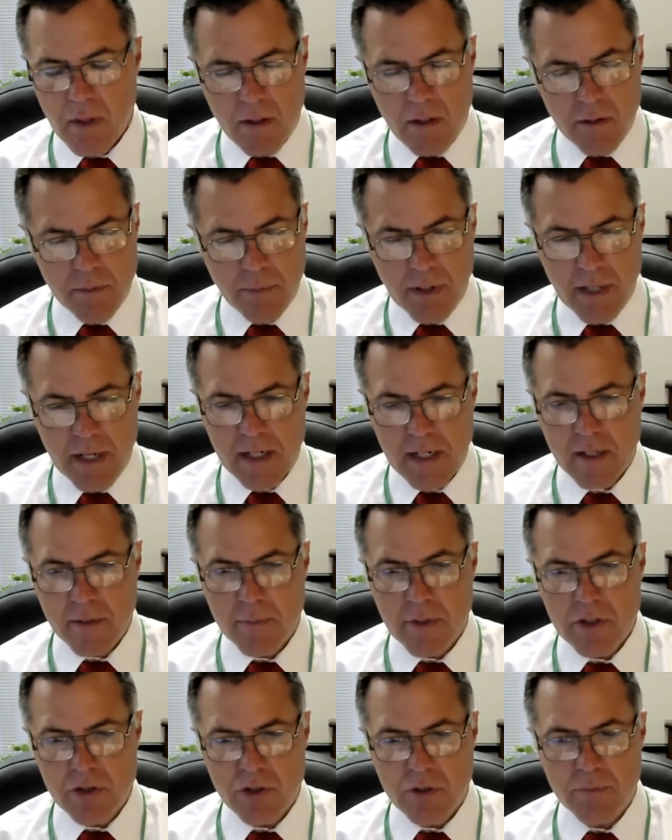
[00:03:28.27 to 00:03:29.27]
The Planning
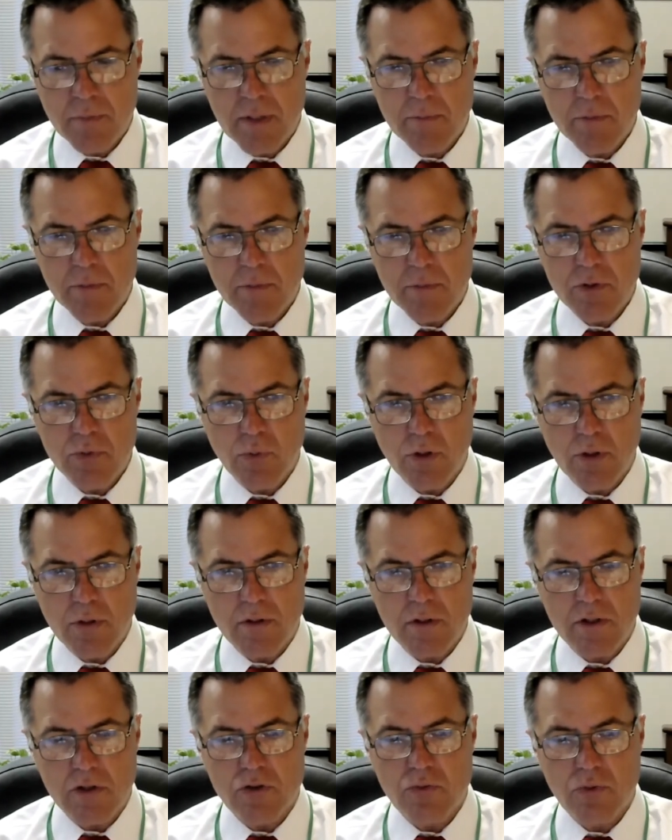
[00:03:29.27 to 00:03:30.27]
Commission members
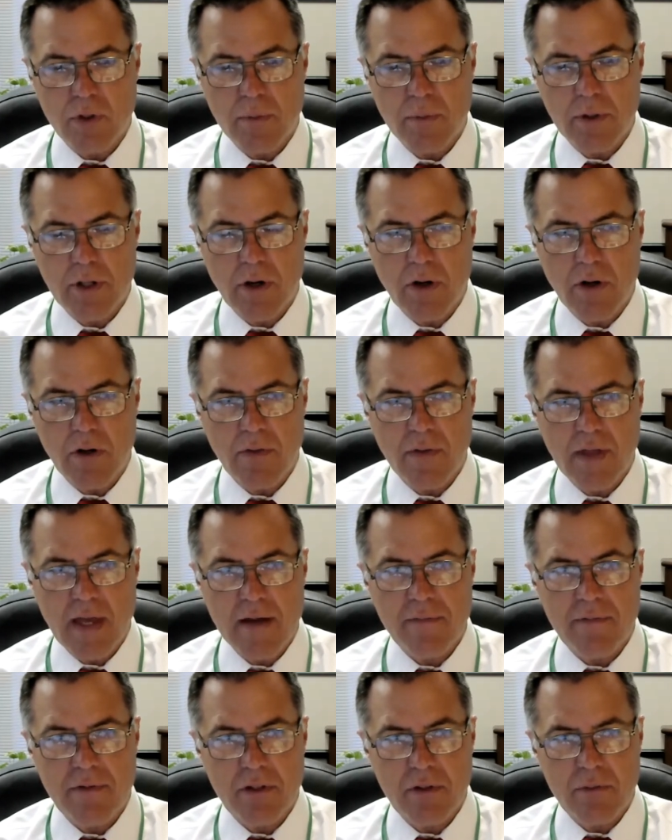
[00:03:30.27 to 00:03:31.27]
worked extremely hard on
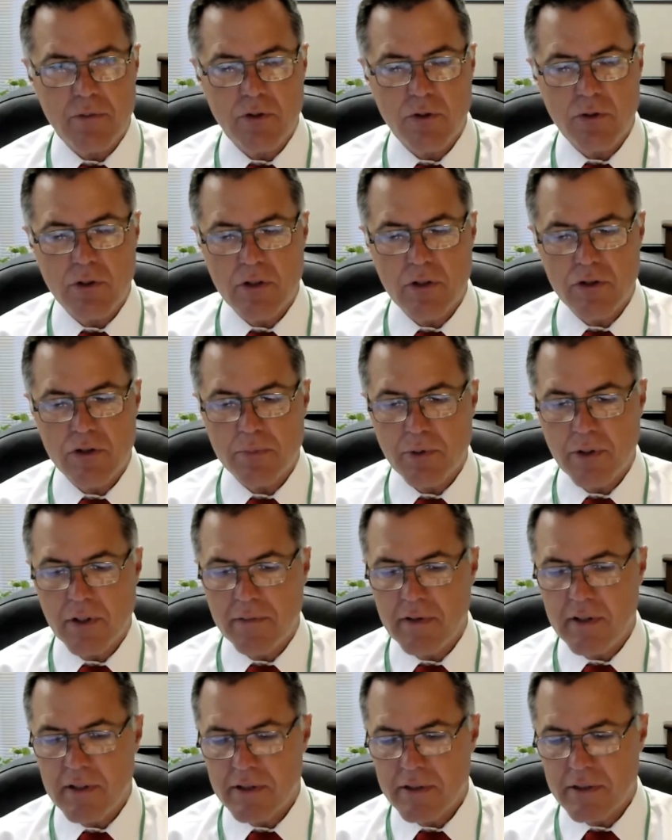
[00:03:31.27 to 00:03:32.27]
that for the 2 years
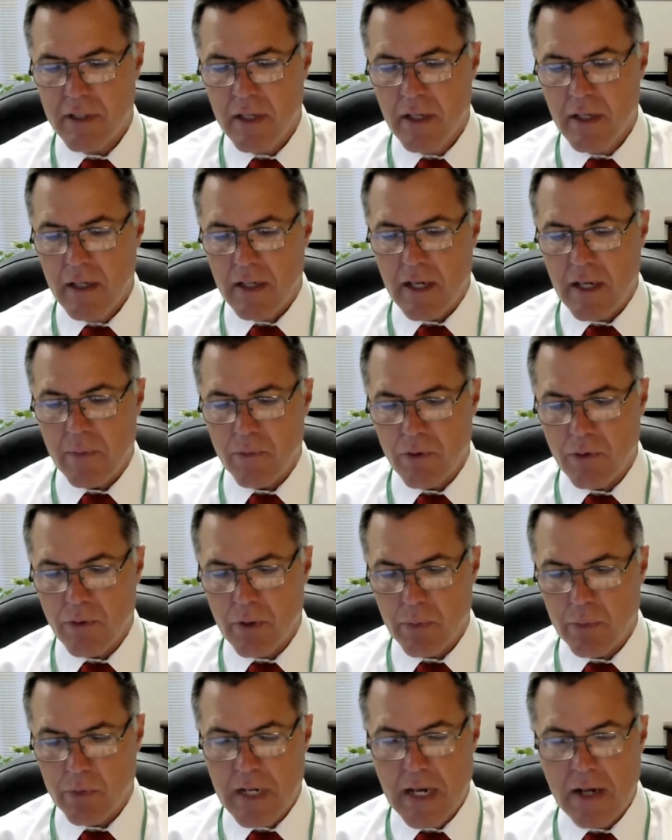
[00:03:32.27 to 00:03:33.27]
previous, and really
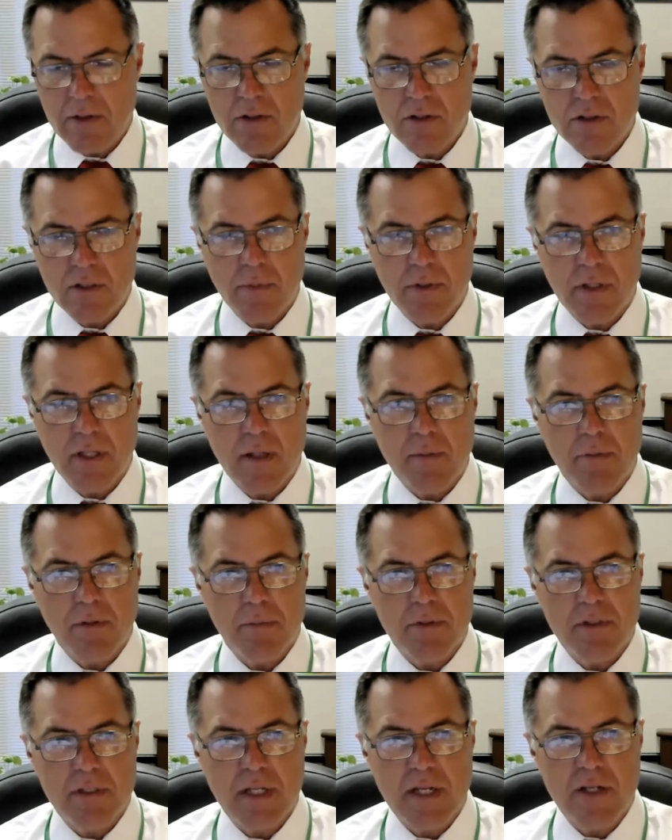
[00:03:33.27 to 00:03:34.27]
we're now to some of the
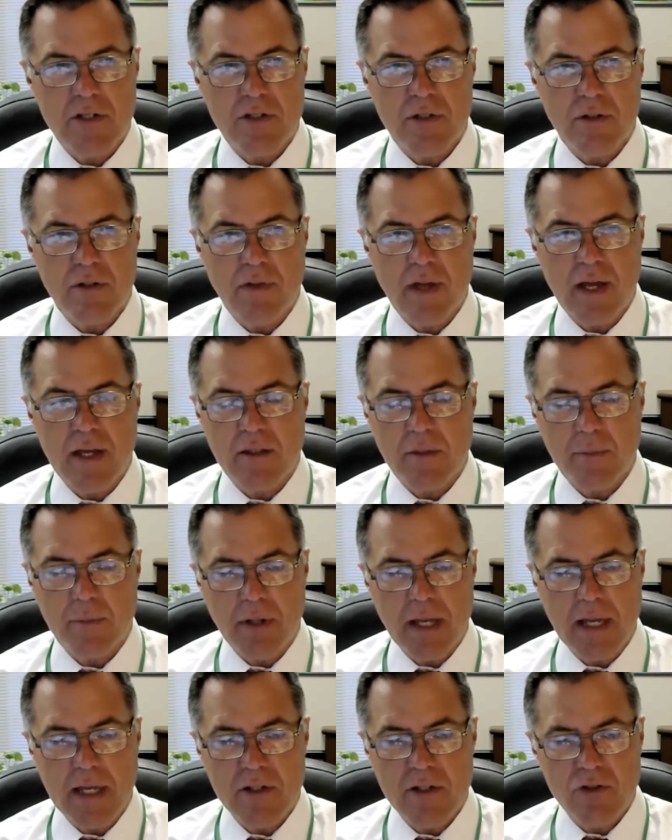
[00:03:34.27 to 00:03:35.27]
implementation of that. The
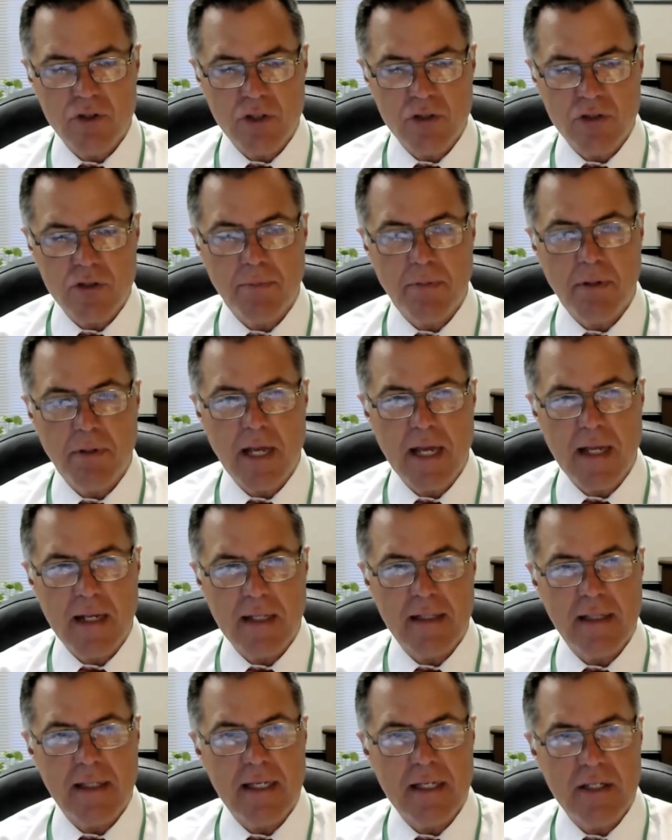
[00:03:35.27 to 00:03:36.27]
plan is just a plan.
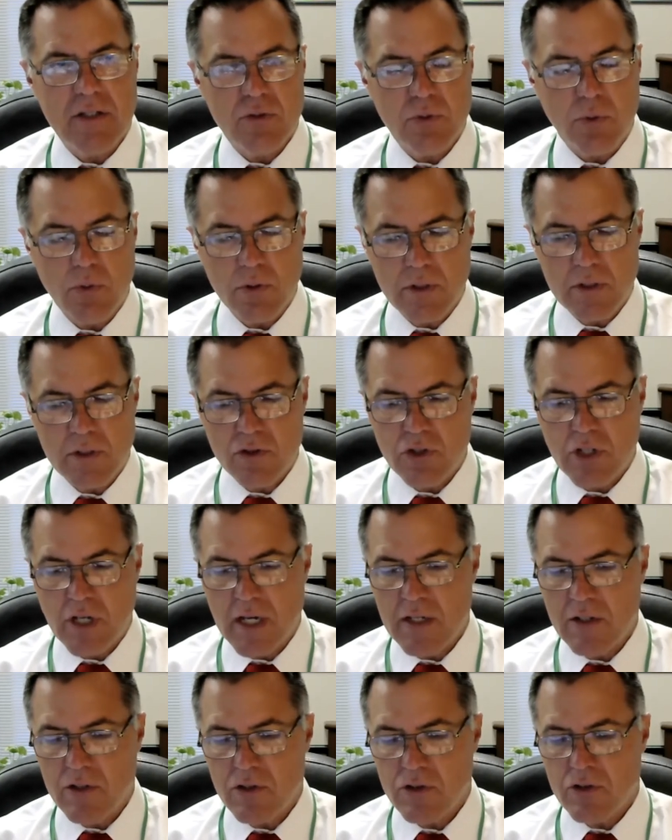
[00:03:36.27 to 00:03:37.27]
It leads to ordinance
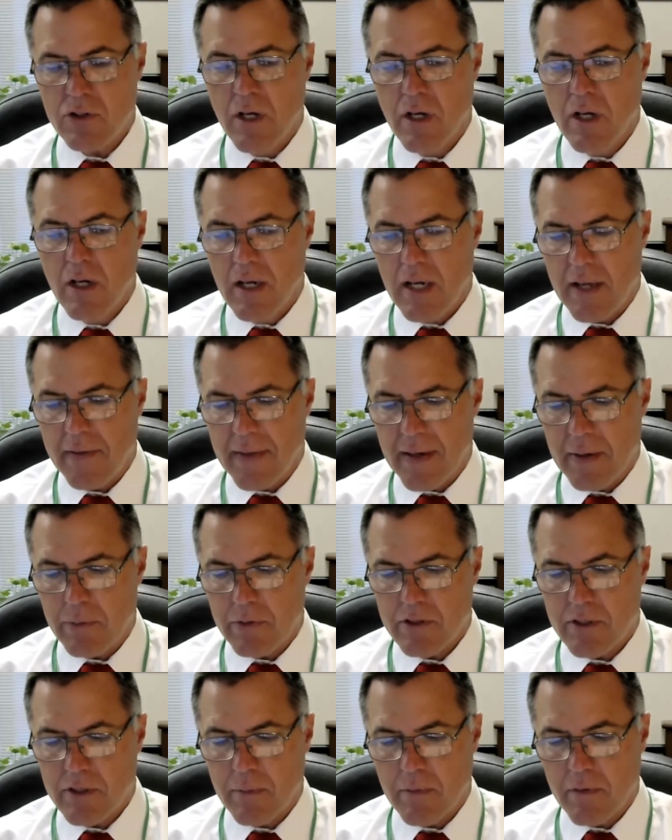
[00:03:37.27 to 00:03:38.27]
changes, and that
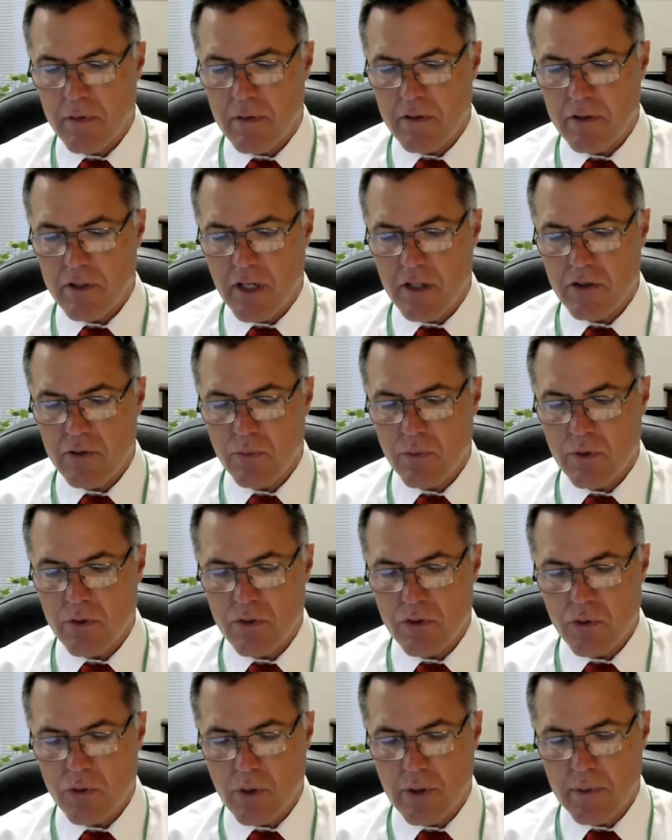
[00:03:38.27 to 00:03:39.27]
was some of the discussion with
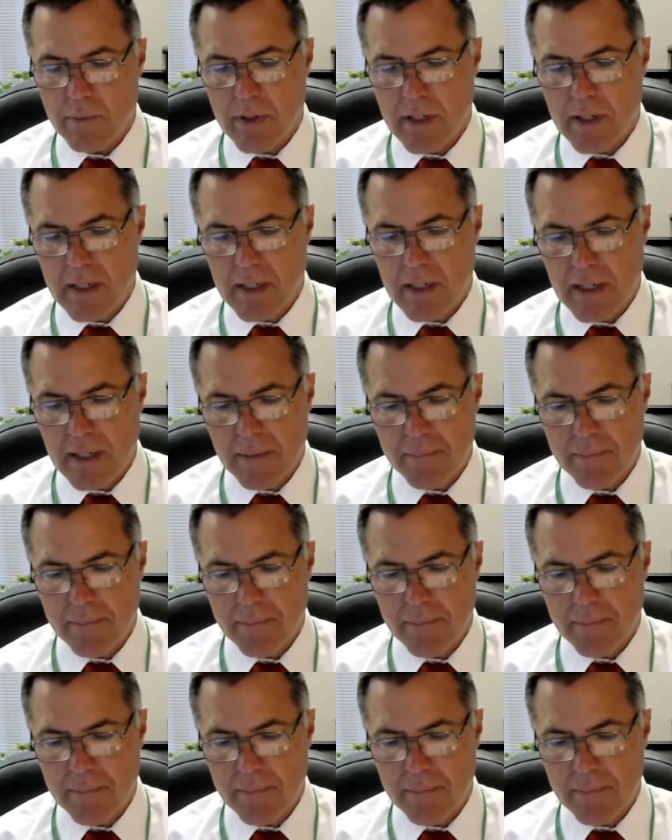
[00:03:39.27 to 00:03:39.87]
the joint meeting.